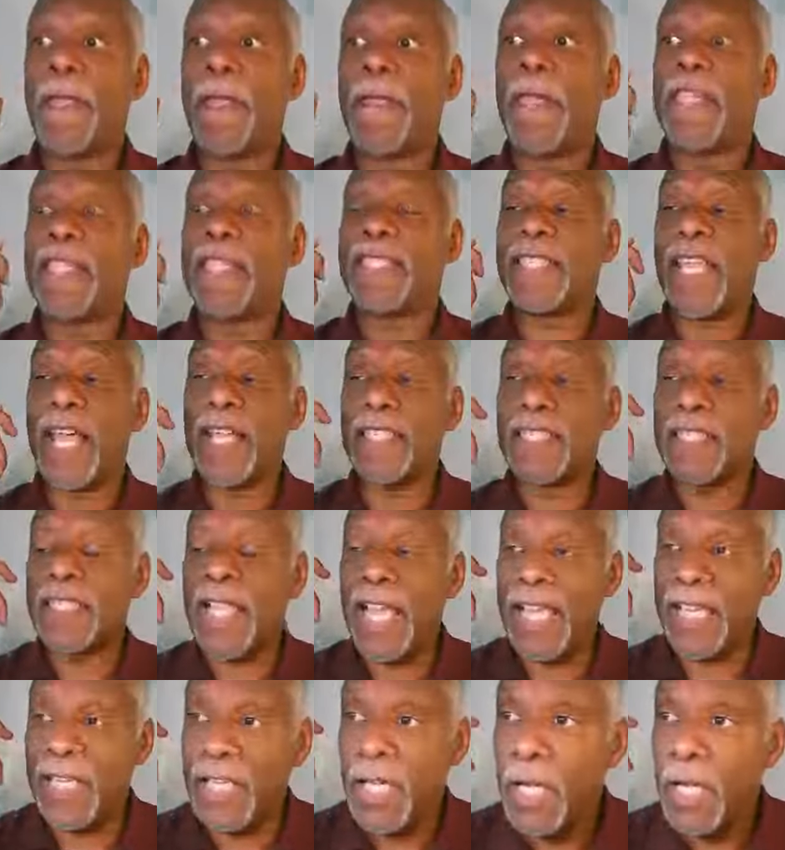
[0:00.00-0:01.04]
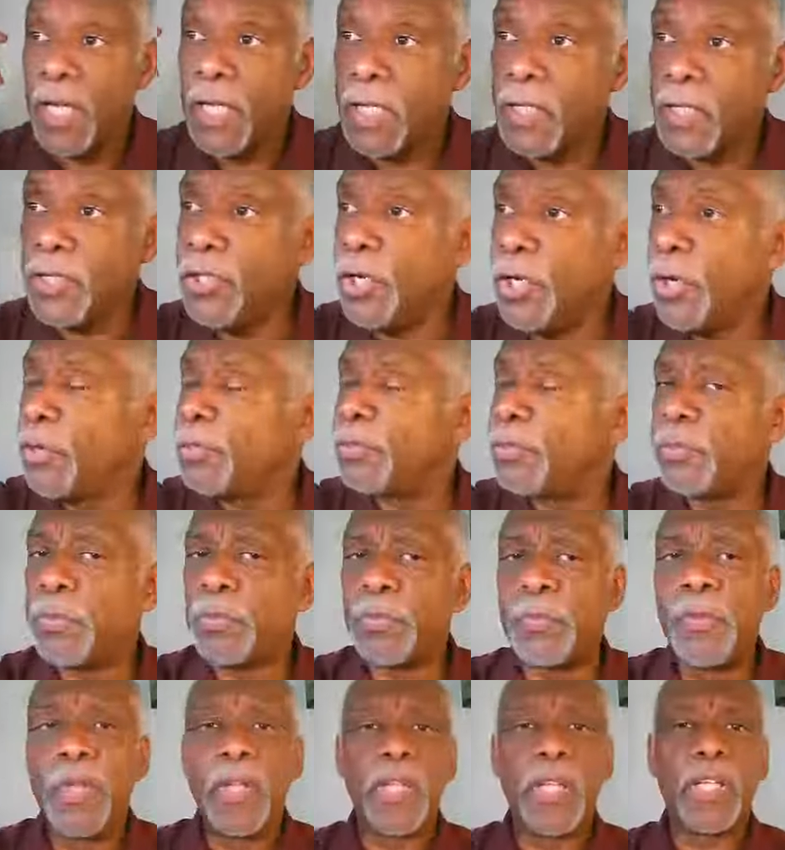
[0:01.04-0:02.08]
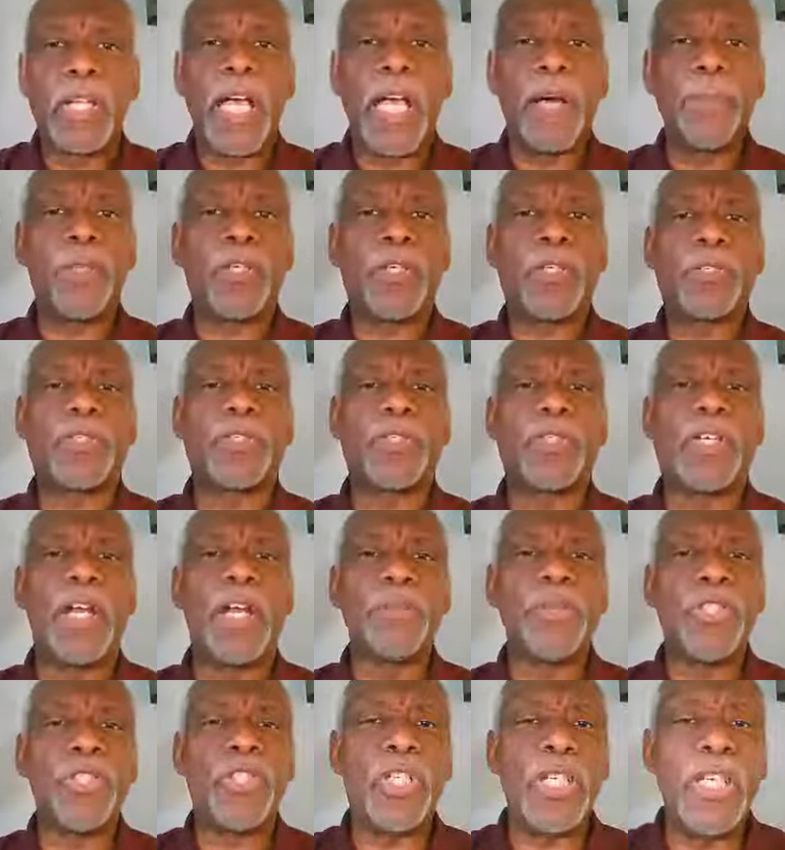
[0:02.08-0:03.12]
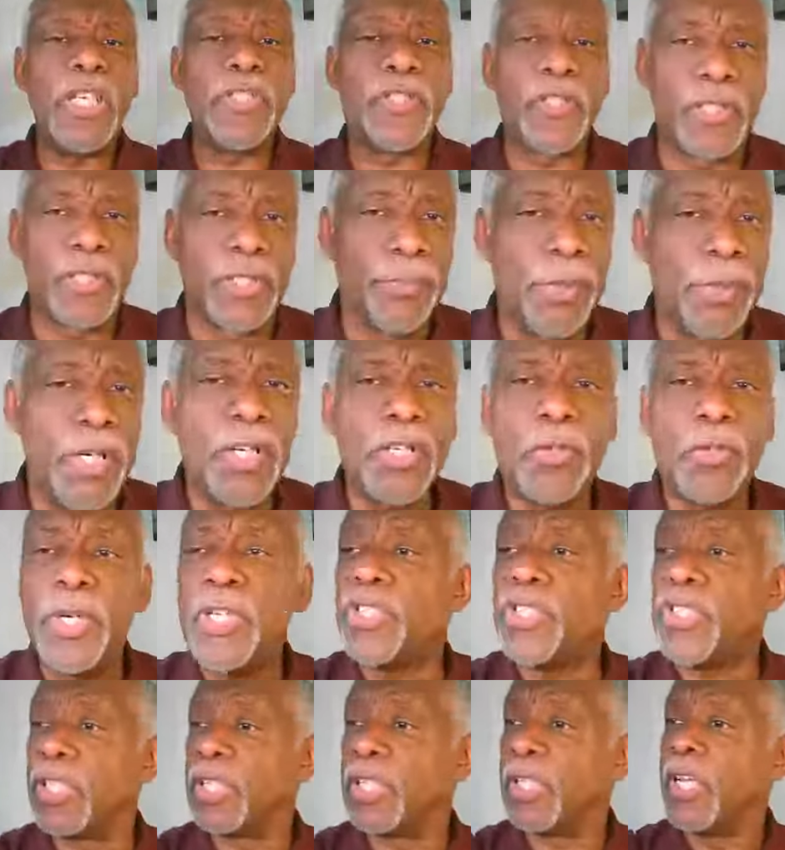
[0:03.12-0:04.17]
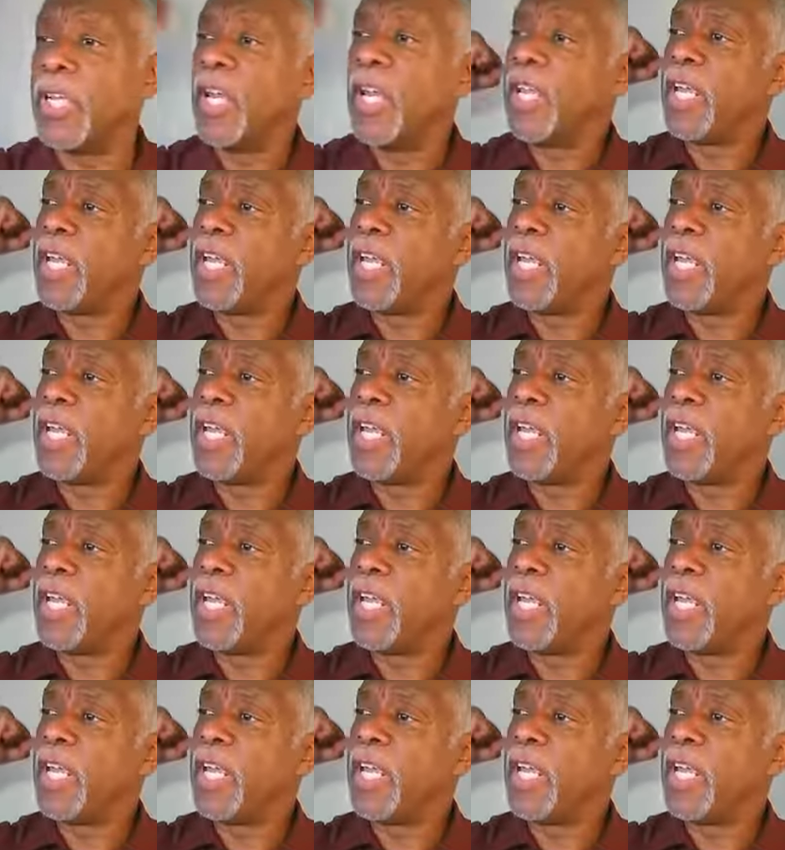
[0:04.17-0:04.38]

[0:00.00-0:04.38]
it sounds like, you know, Come to Jesus, be a Christian,